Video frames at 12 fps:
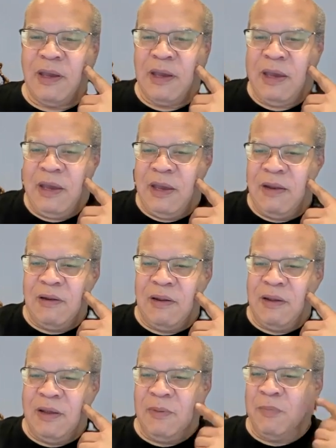
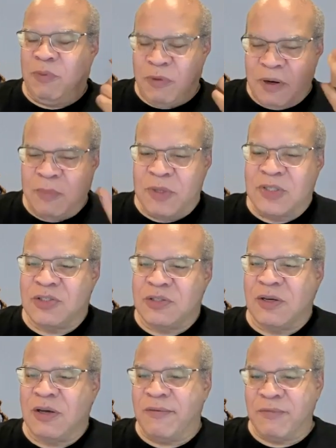And pretty much
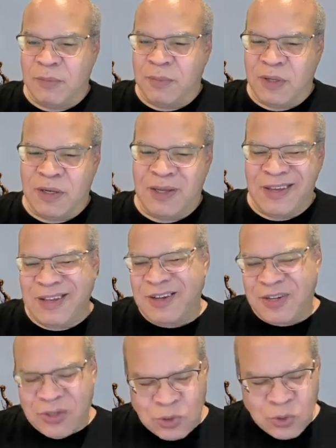everybody,
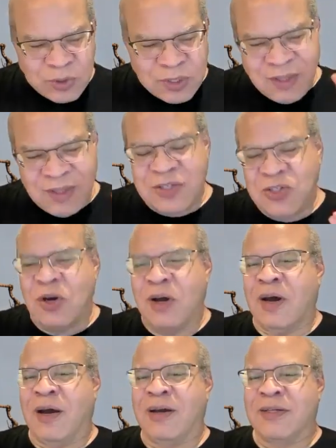including the
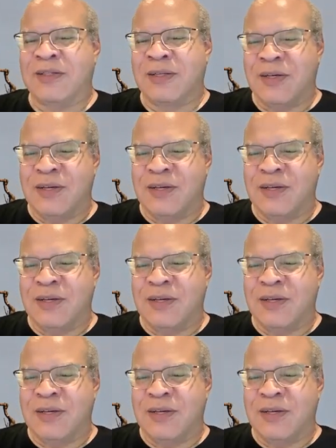dogs,